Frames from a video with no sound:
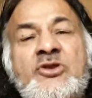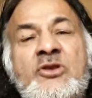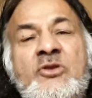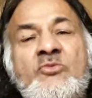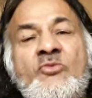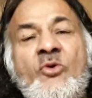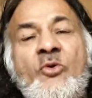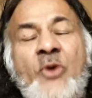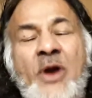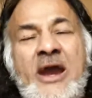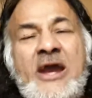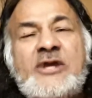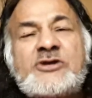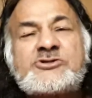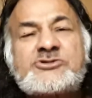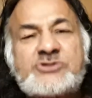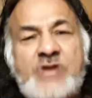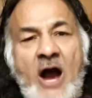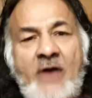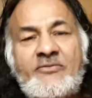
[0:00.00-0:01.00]

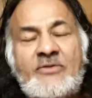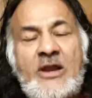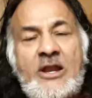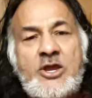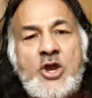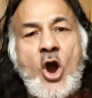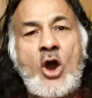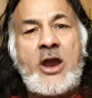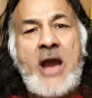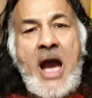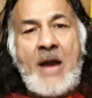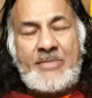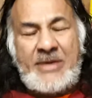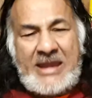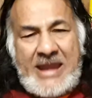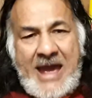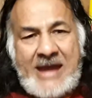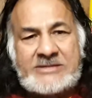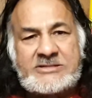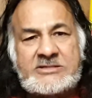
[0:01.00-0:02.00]
Reshuffle your
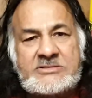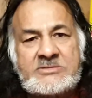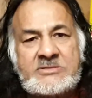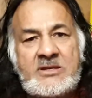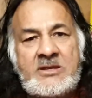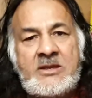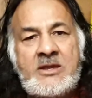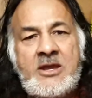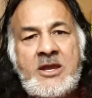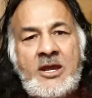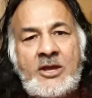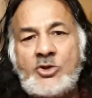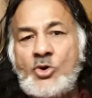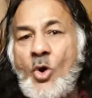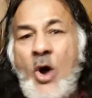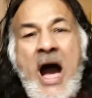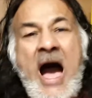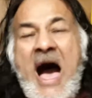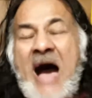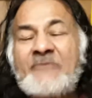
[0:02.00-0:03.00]
cabinet. You
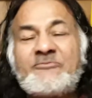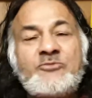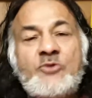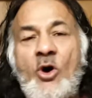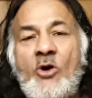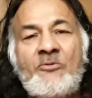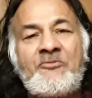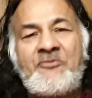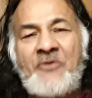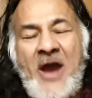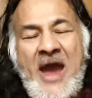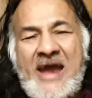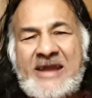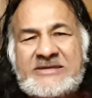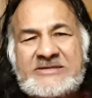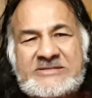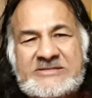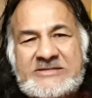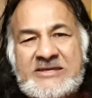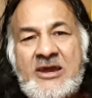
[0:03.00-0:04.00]
have no
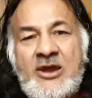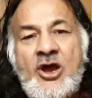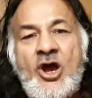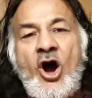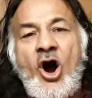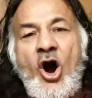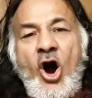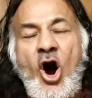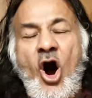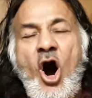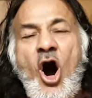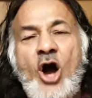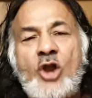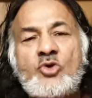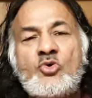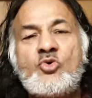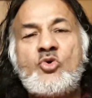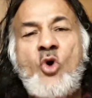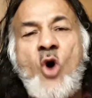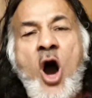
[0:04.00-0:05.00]
friends. All
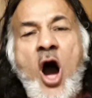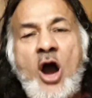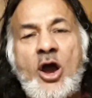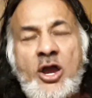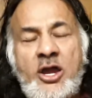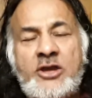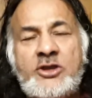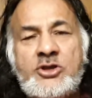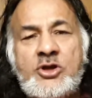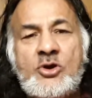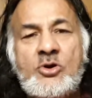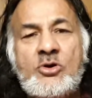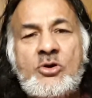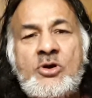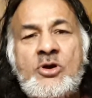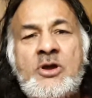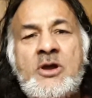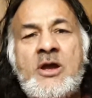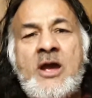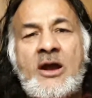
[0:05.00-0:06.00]
who hugging you,
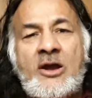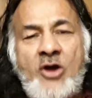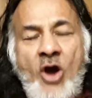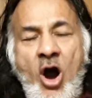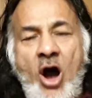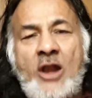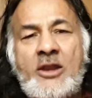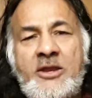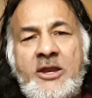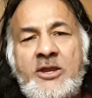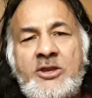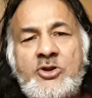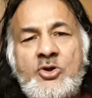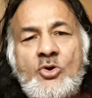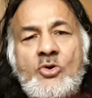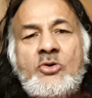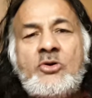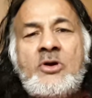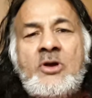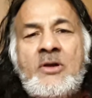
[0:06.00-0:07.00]
calling
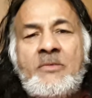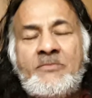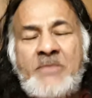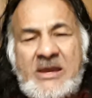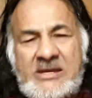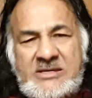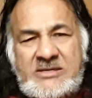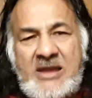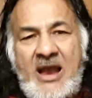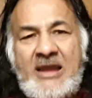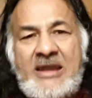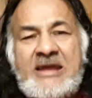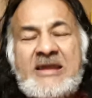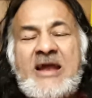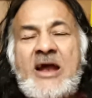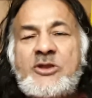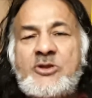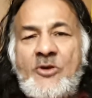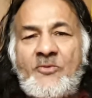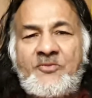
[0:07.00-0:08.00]
you Mr. Leader
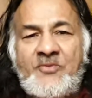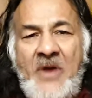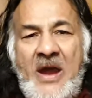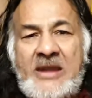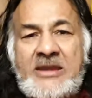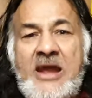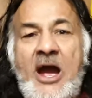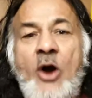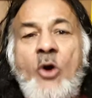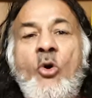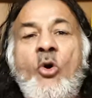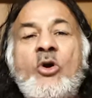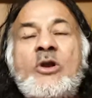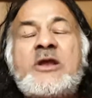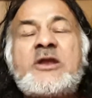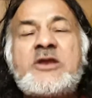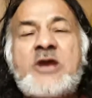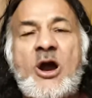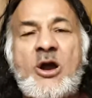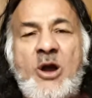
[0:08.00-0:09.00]
and your friend, they are
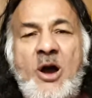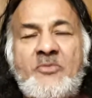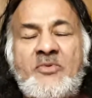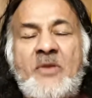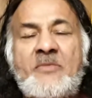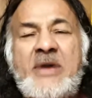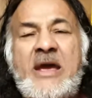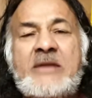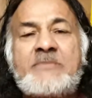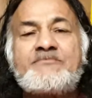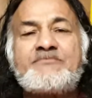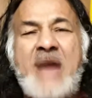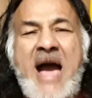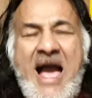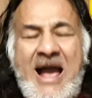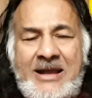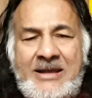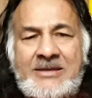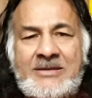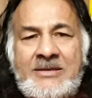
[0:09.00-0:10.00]
holding your government
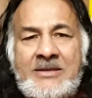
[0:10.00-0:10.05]
back.